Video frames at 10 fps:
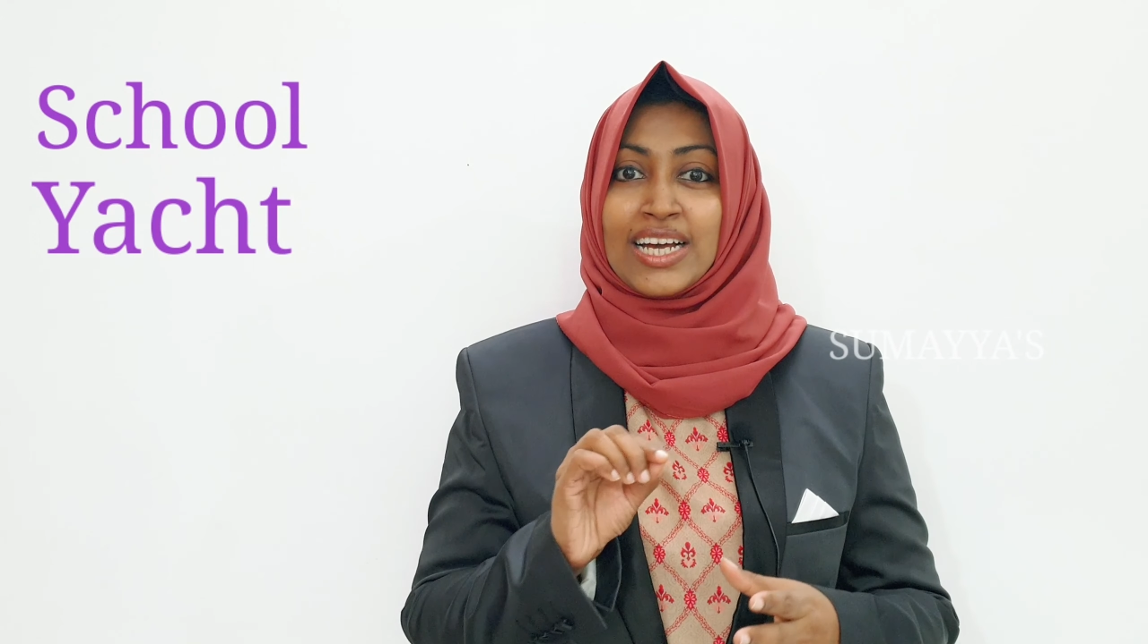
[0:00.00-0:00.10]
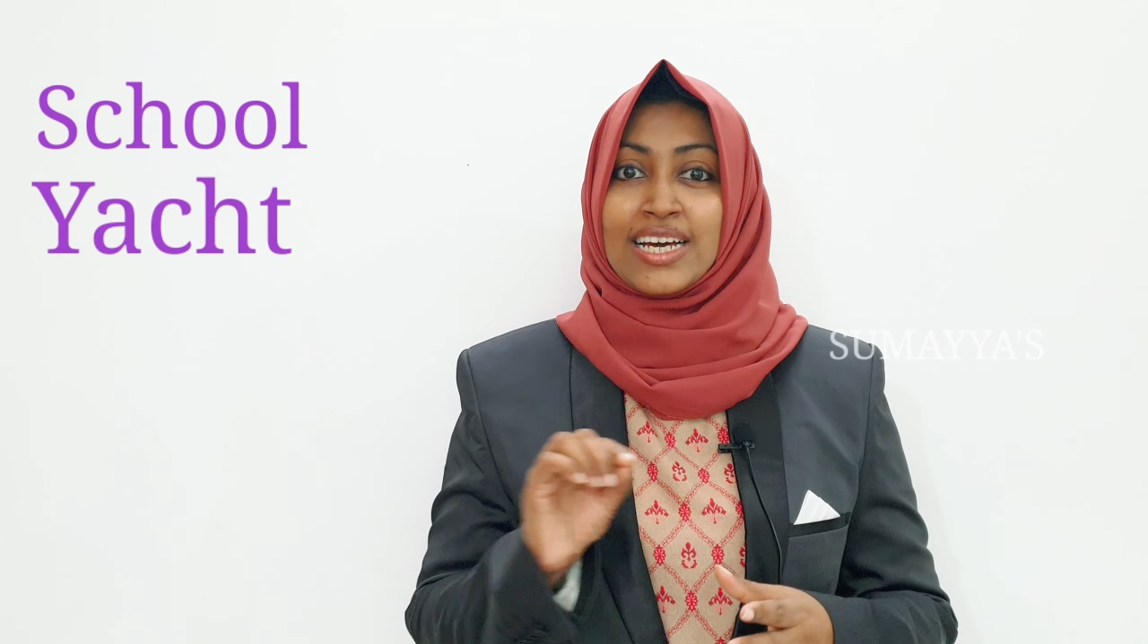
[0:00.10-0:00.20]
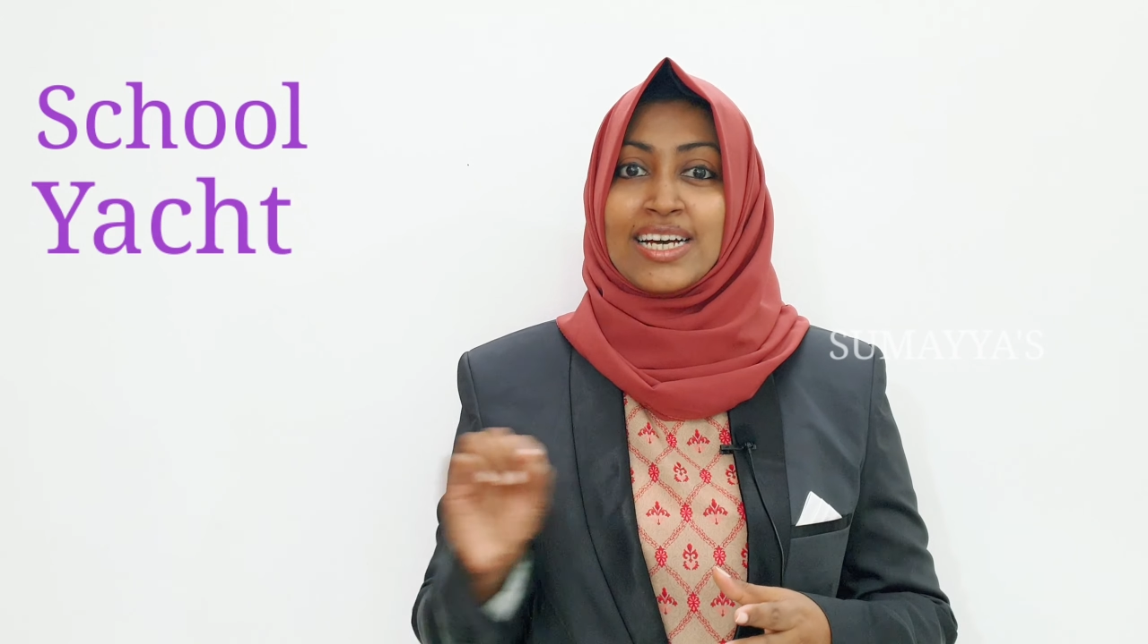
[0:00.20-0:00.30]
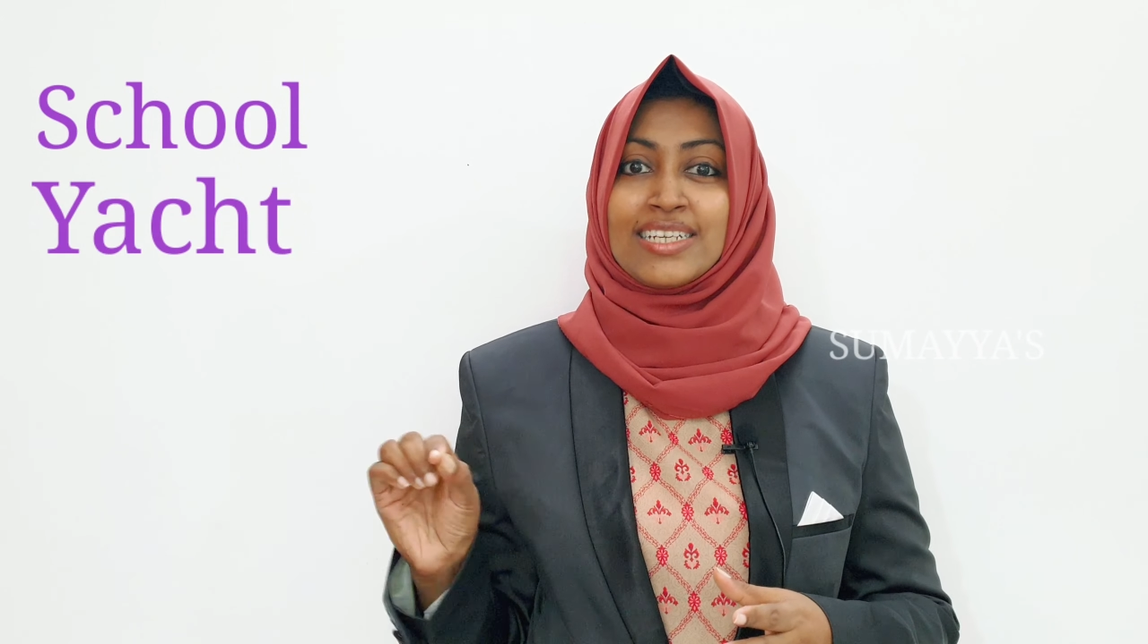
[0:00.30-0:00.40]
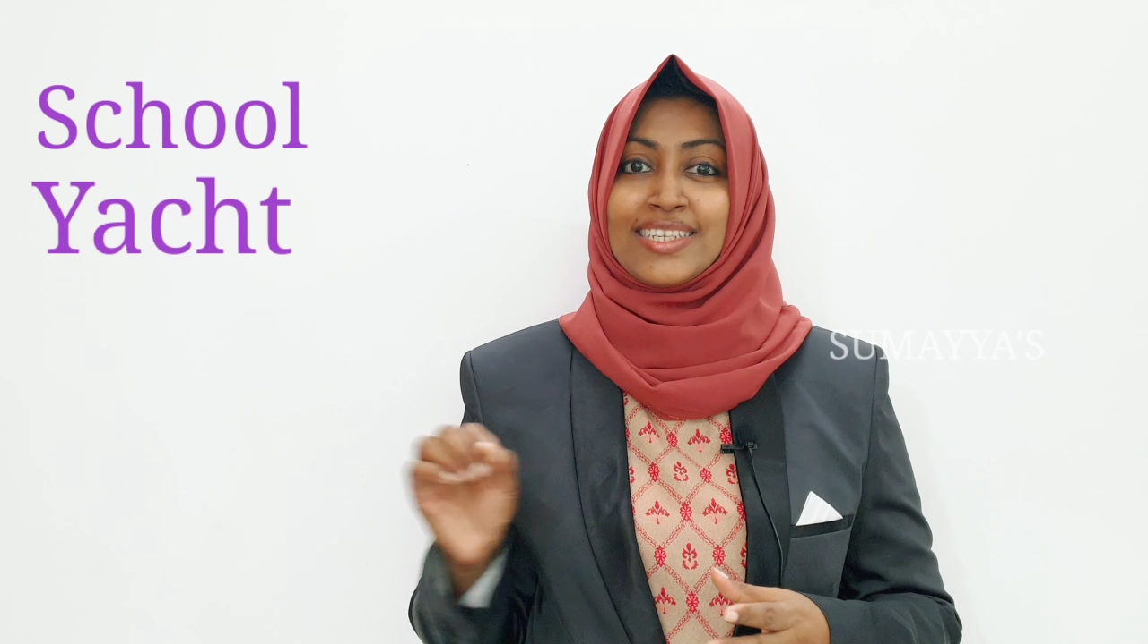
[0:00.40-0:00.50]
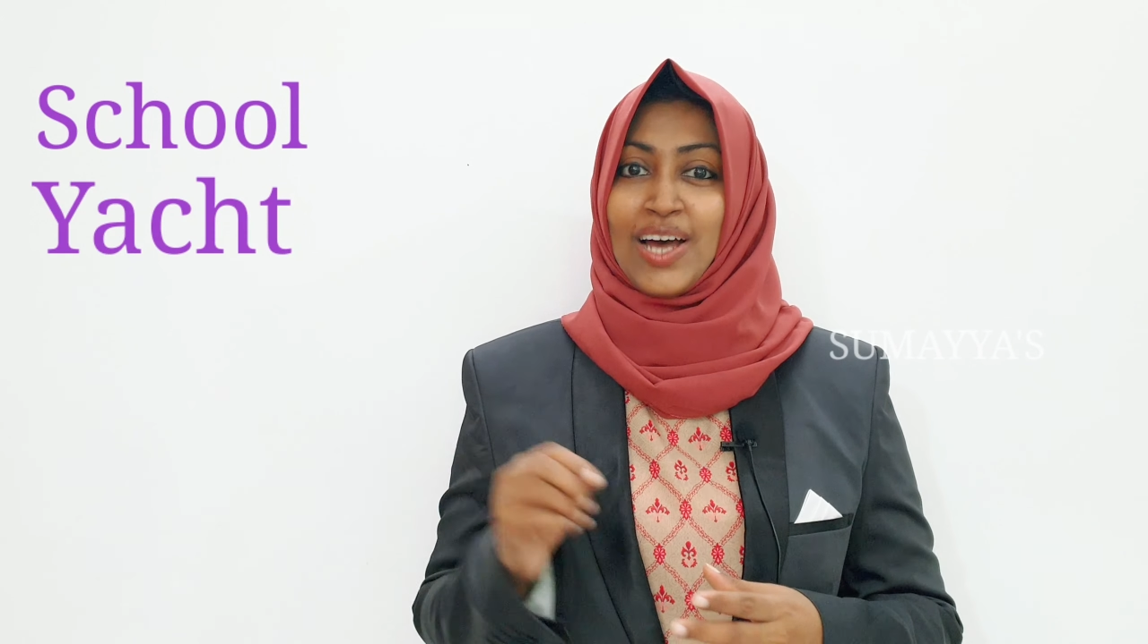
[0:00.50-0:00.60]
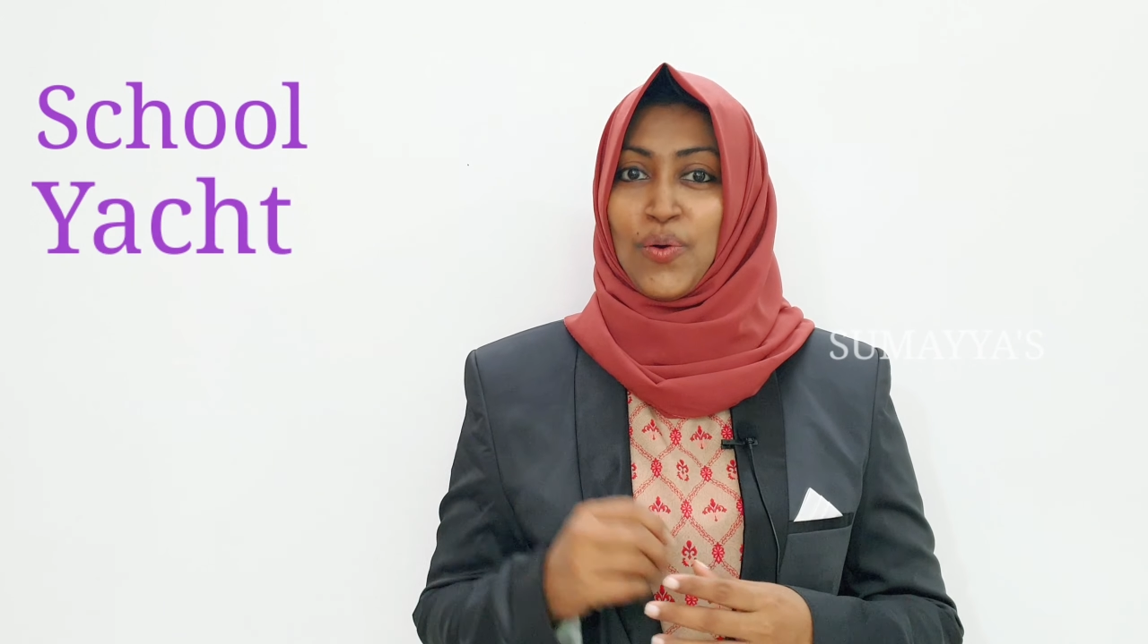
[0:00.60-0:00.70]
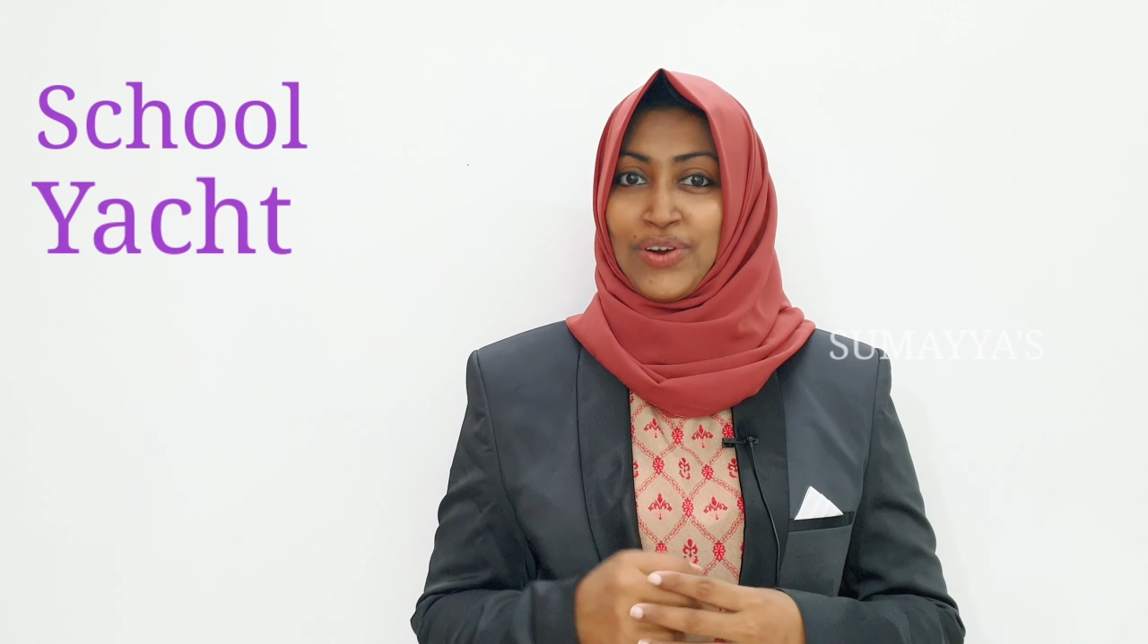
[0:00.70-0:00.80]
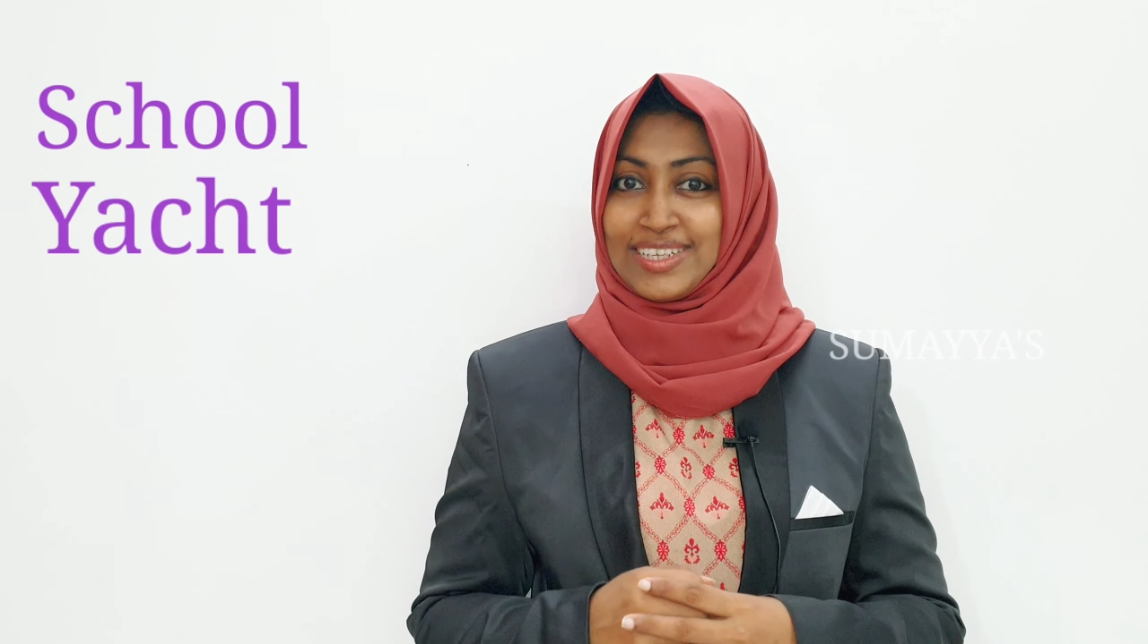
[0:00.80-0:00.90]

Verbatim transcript: K sound